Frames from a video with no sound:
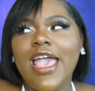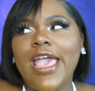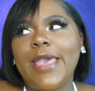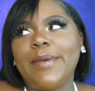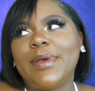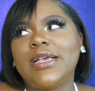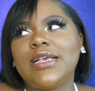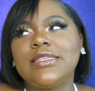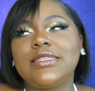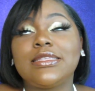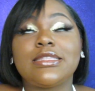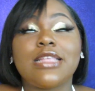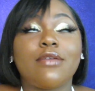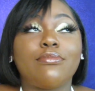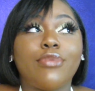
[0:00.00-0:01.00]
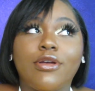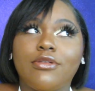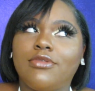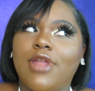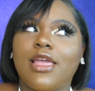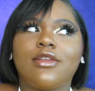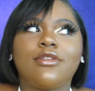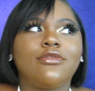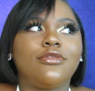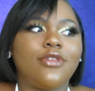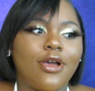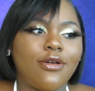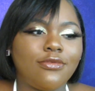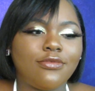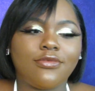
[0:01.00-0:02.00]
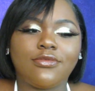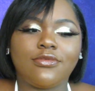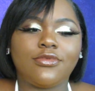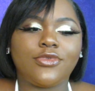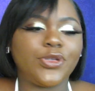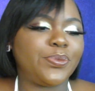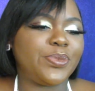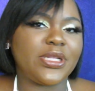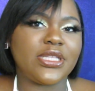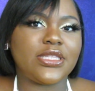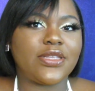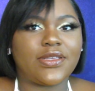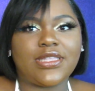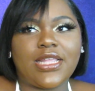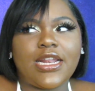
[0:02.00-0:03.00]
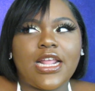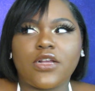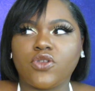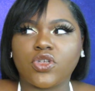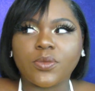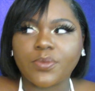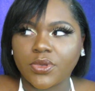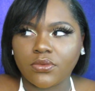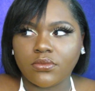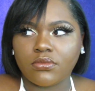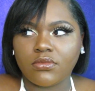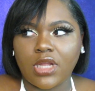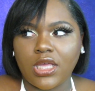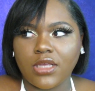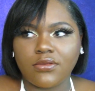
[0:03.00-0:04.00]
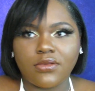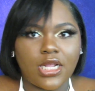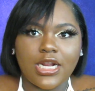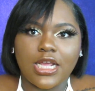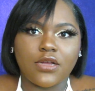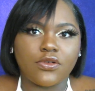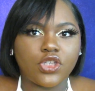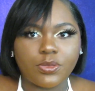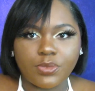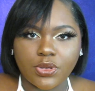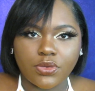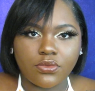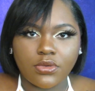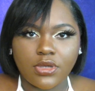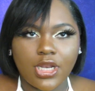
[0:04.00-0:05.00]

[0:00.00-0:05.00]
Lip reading: And my cousin was like, bro, like, don't trip about this stuff, because they're not gonna jump you. Like, they're not gonna jump you.